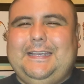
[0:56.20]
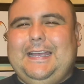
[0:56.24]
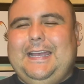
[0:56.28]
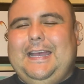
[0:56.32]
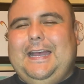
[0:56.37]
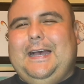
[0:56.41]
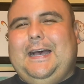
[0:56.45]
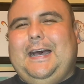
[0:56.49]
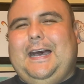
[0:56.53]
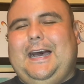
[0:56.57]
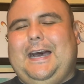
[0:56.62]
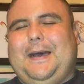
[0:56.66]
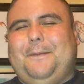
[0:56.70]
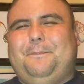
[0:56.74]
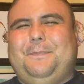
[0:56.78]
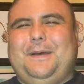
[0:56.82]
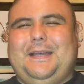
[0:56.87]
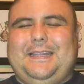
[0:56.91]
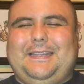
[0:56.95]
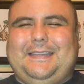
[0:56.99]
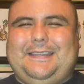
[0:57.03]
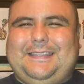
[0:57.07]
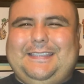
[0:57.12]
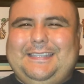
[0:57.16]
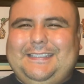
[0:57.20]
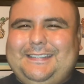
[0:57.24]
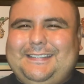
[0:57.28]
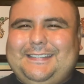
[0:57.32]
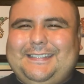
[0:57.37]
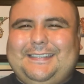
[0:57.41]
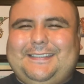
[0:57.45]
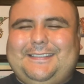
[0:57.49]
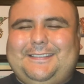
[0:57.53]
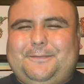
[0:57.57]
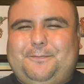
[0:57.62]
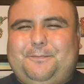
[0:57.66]
But this
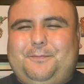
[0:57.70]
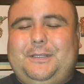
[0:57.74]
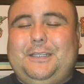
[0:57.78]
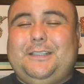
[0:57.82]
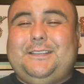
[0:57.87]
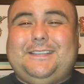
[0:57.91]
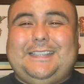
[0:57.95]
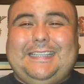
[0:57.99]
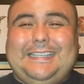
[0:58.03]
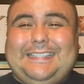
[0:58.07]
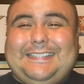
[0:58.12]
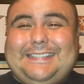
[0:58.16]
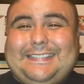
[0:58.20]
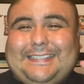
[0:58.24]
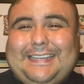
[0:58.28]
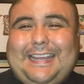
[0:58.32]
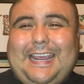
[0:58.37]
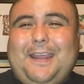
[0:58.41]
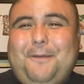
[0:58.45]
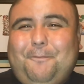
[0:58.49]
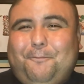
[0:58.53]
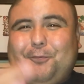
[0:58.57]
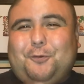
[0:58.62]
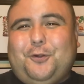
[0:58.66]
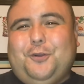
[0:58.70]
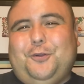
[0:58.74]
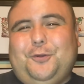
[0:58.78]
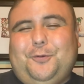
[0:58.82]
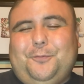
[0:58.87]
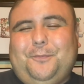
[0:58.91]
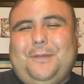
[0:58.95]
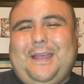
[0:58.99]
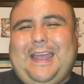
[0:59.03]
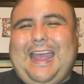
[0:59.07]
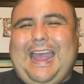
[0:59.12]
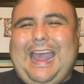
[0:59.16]
escape
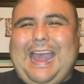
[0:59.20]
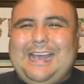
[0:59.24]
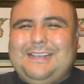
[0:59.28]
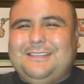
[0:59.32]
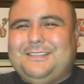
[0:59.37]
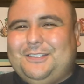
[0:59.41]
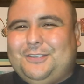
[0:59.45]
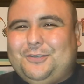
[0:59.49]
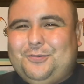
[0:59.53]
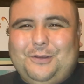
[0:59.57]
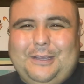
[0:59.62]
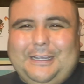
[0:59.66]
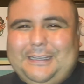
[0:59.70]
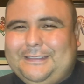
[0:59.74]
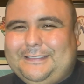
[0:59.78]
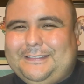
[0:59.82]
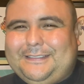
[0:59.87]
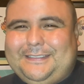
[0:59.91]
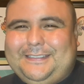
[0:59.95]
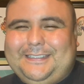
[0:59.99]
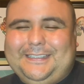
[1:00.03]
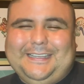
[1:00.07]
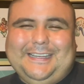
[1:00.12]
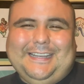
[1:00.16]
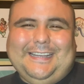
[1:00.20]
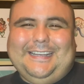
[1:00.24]
room has a twist.